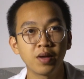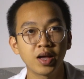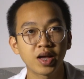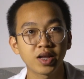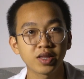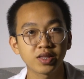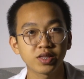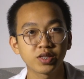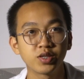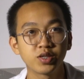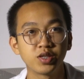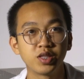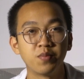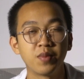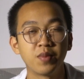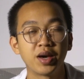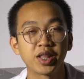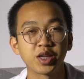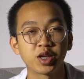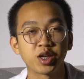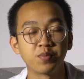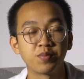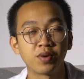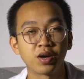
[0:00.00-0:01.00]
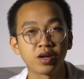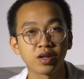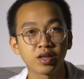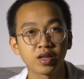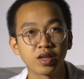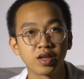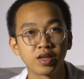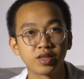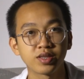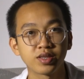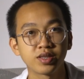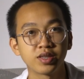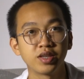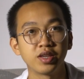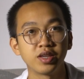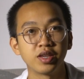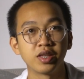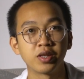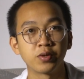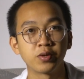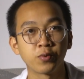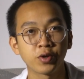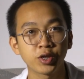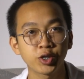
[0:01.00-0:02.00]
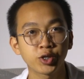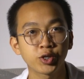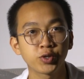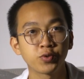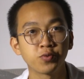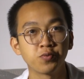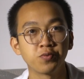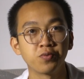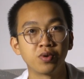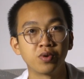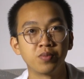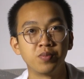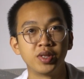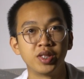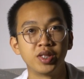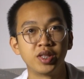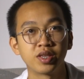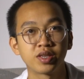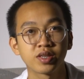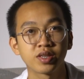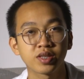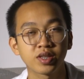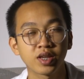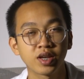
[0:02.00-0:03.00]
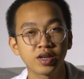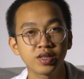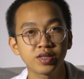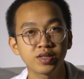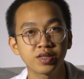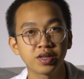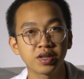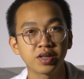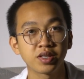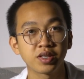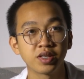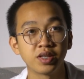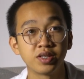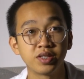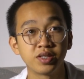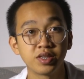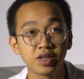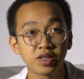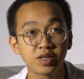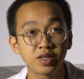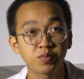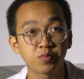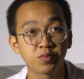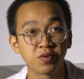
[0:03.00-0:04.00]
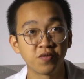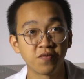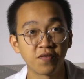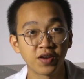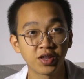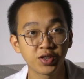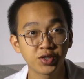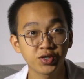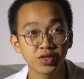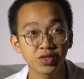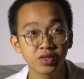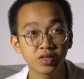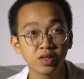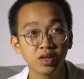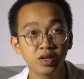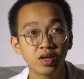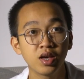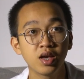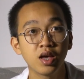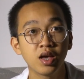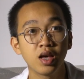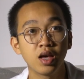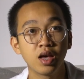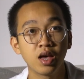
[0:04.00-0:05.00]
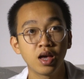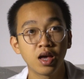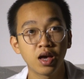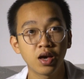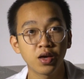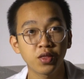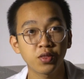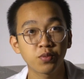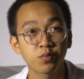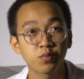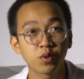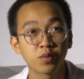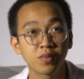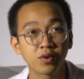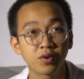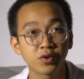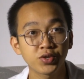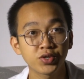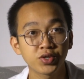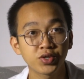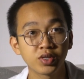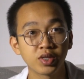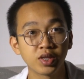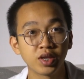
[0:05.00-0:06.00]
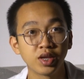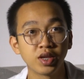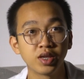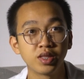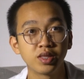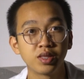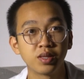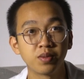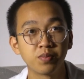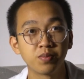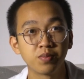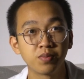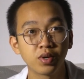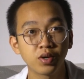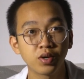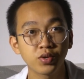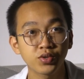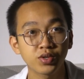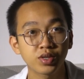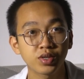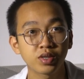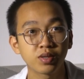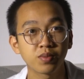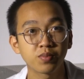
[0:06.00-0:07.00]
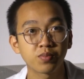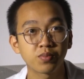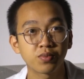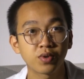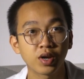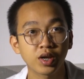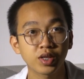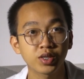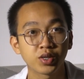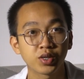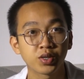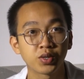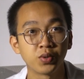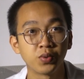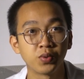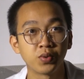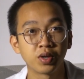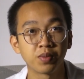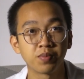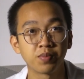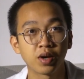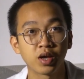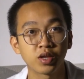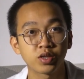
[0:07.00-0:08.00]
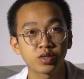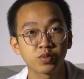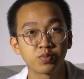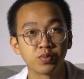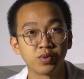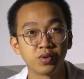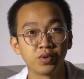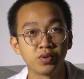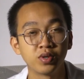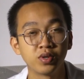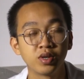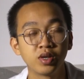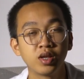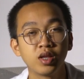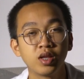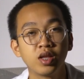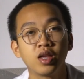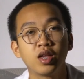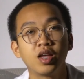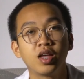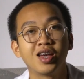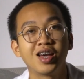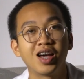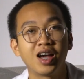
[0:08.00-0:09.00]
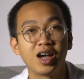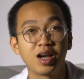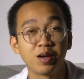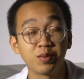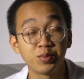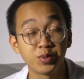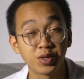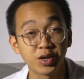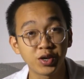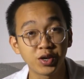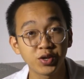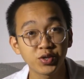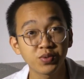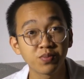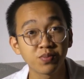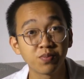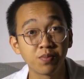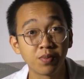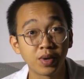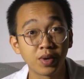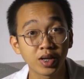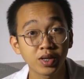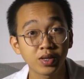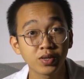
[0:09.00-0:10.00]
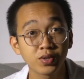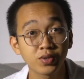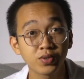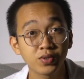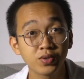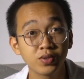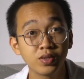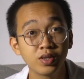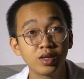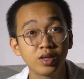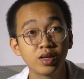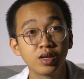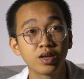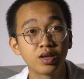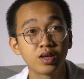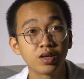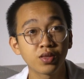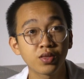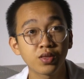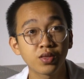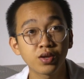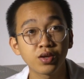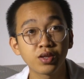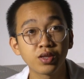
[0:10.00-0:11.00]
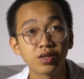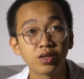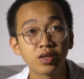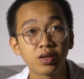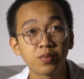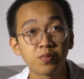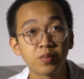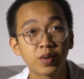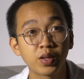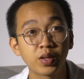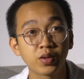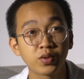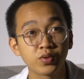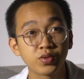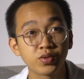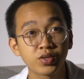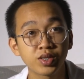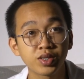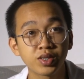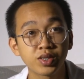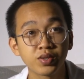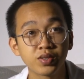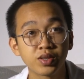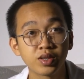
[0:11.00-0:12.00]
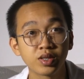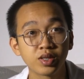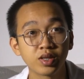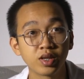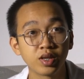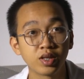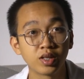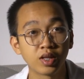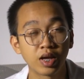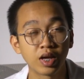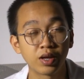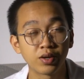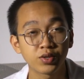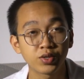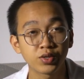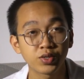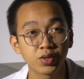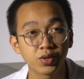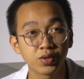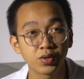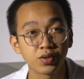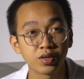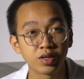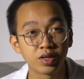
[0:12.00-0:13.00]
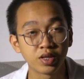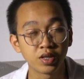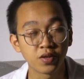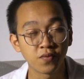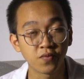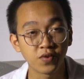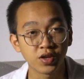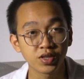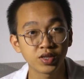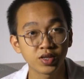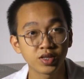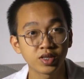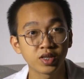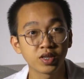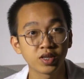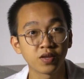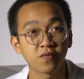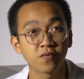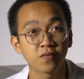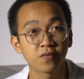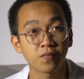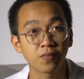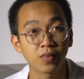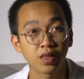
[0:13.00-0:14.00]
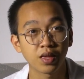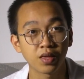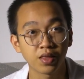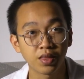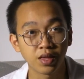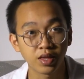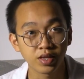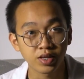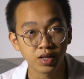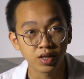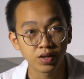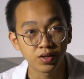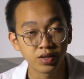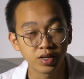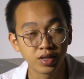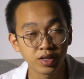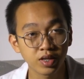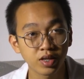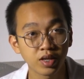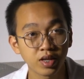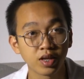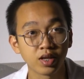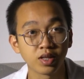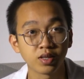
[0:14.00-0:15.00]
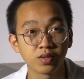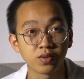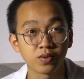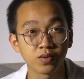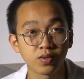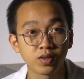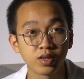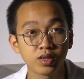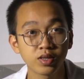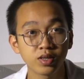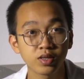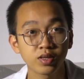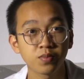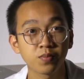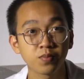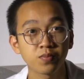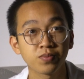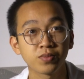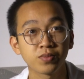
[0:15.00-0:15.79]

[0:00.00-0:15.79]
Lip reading: back to the Medical Podcast, in which we'll be discussing disease prevention, health promotion in the most practical way possible. I'm your host, Michael, a third-year medical student in Aristotle University of Thessaloniki in Greece.